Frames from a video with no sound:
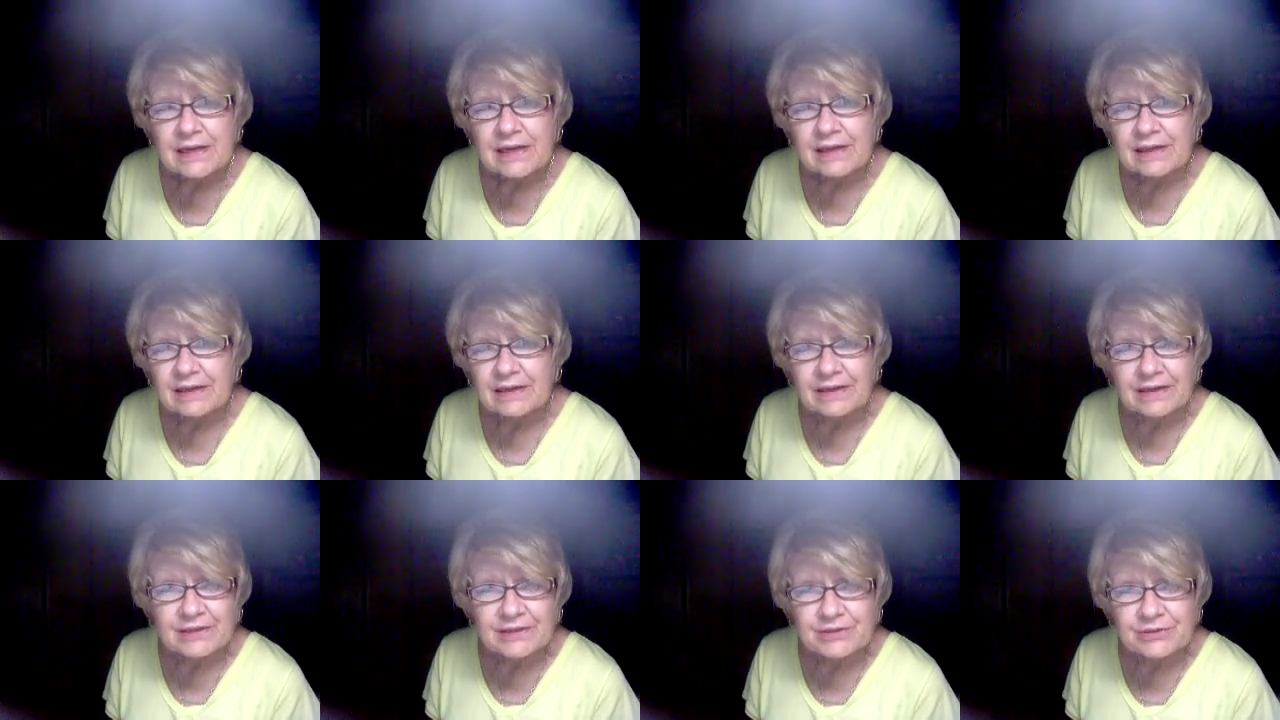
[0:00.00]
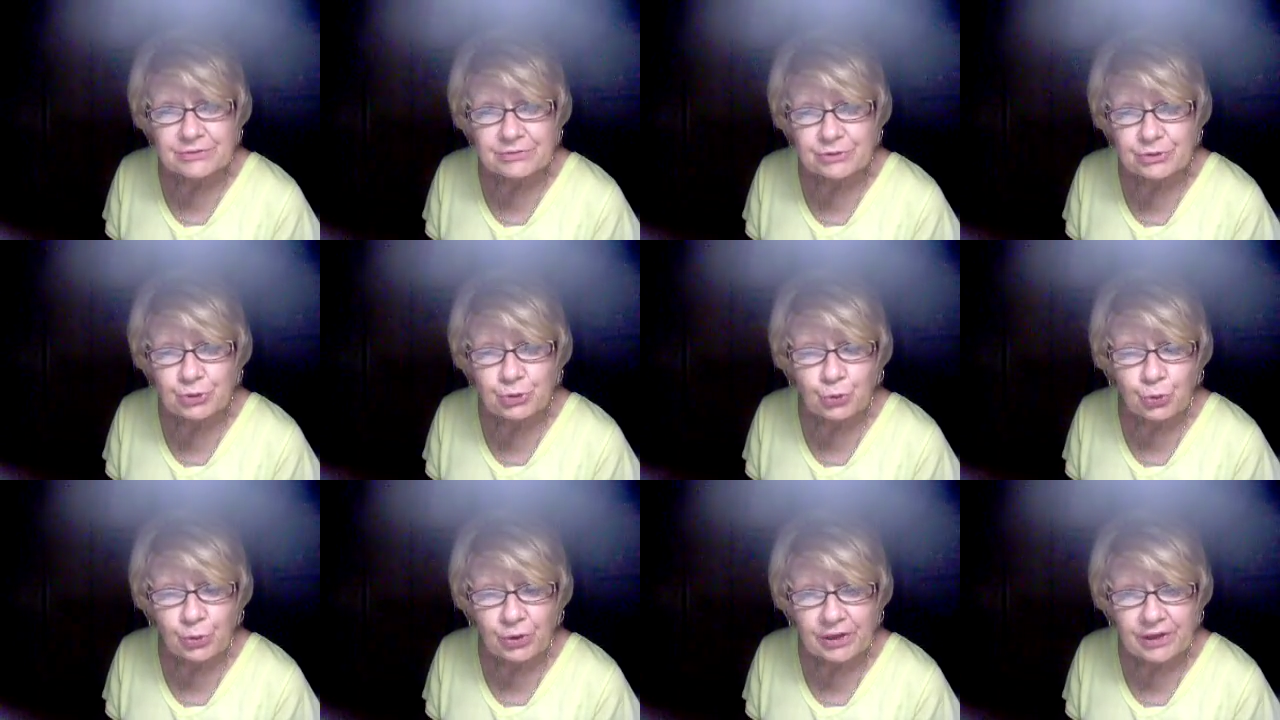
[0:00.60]
And I do
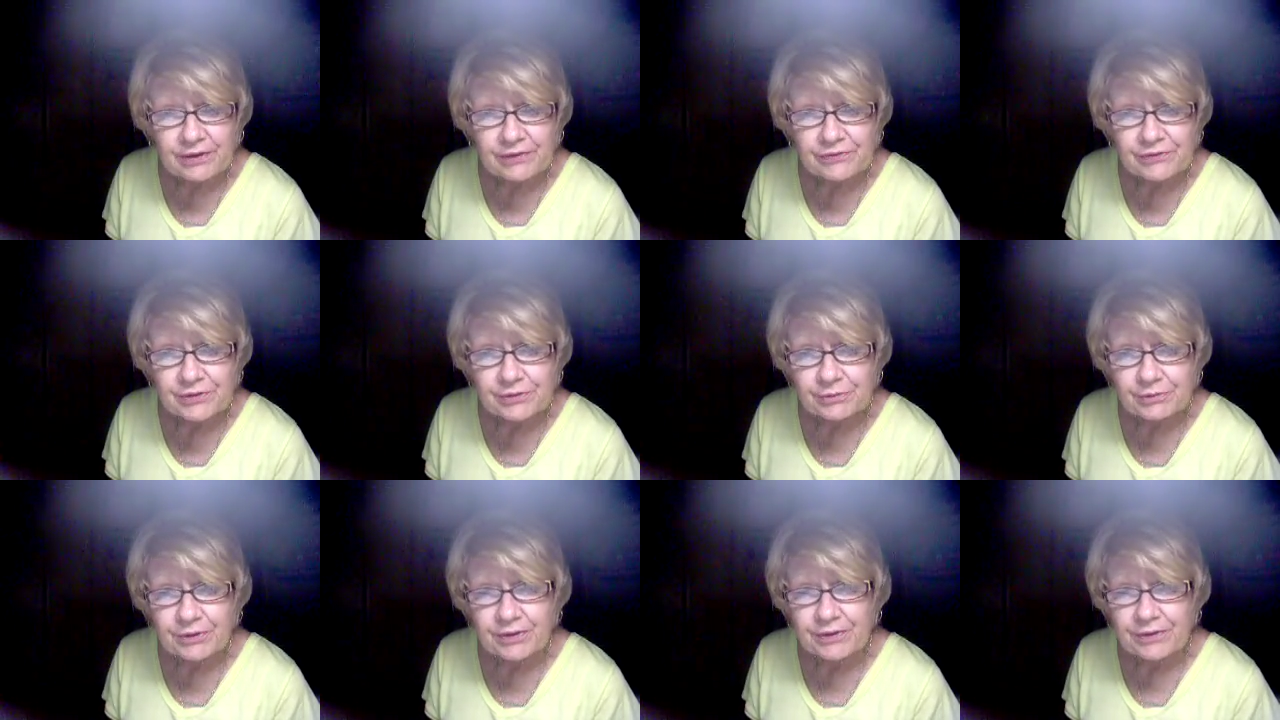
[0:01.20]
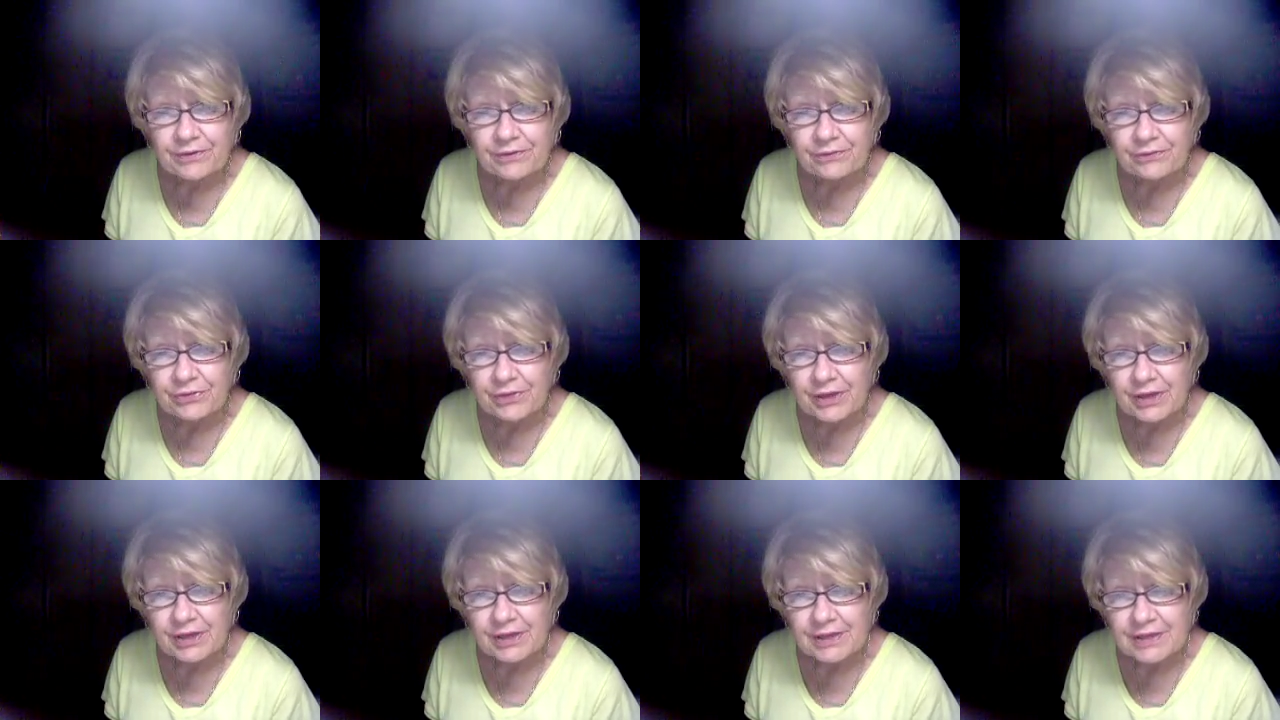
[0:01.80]
quite a few other
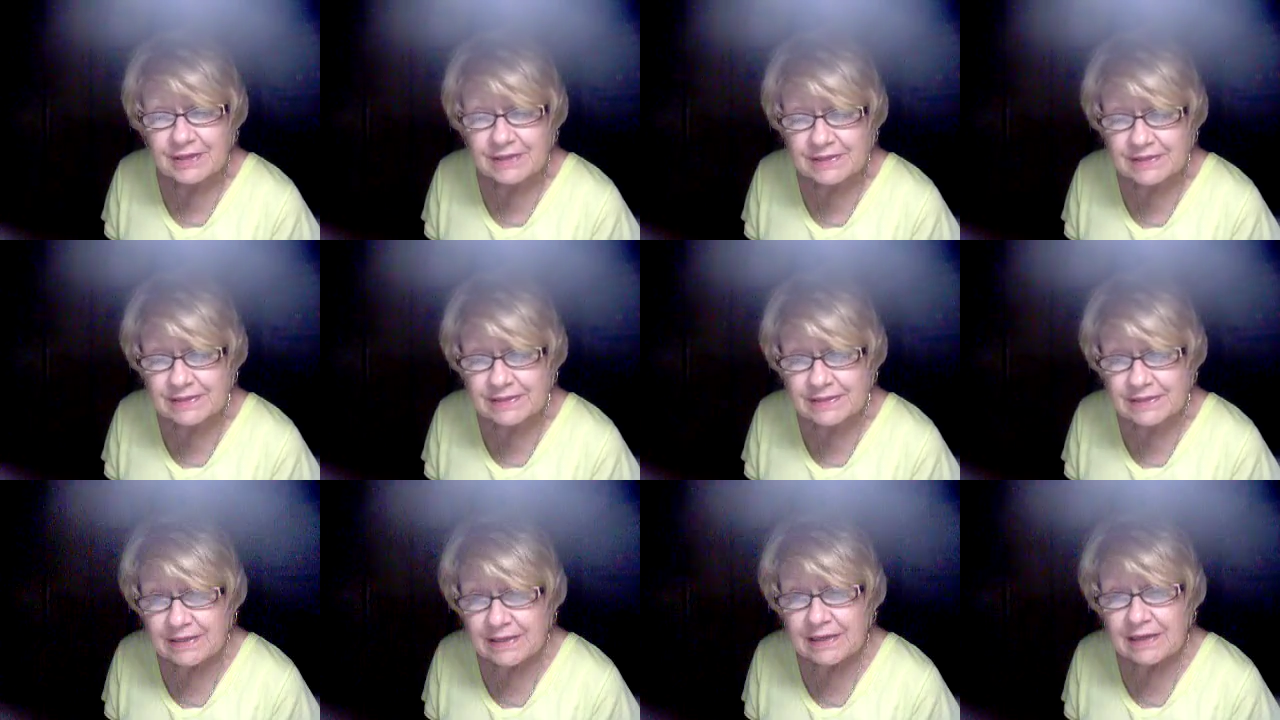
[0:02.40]
things.